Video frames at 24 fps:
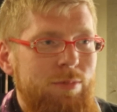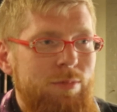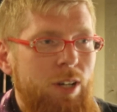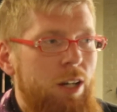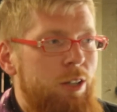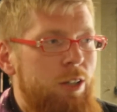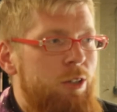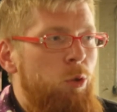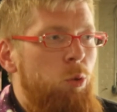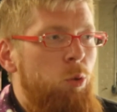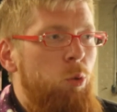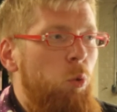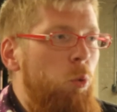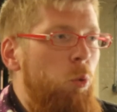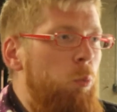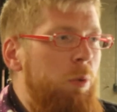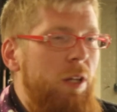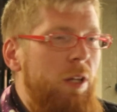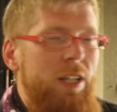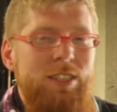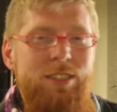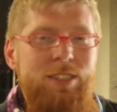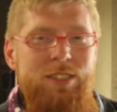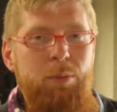a cool
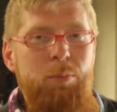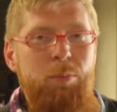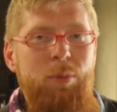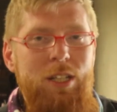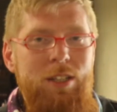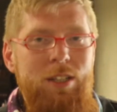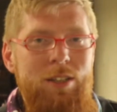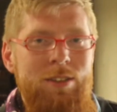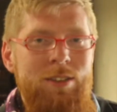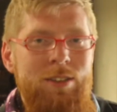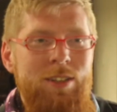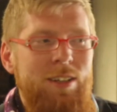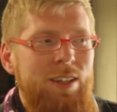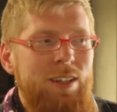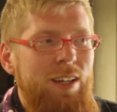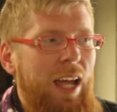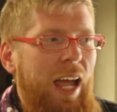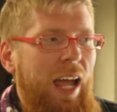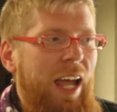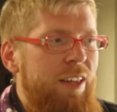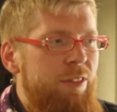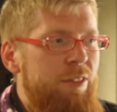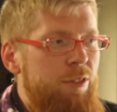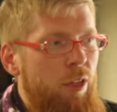place to be,
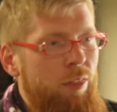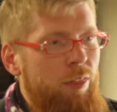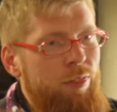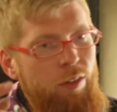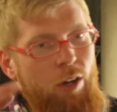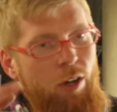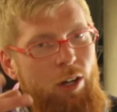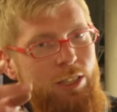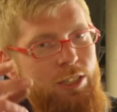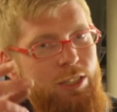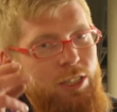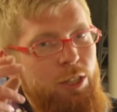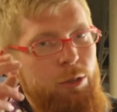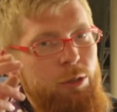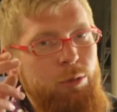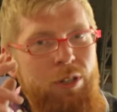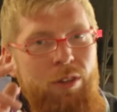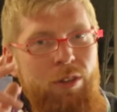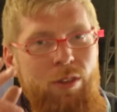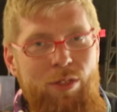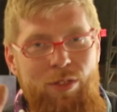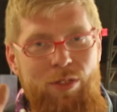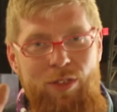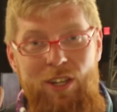and the thoughts you
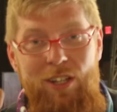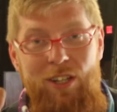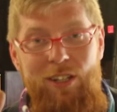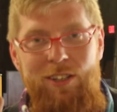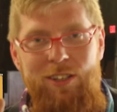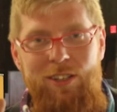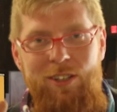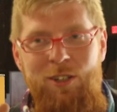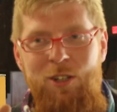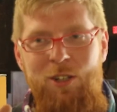can think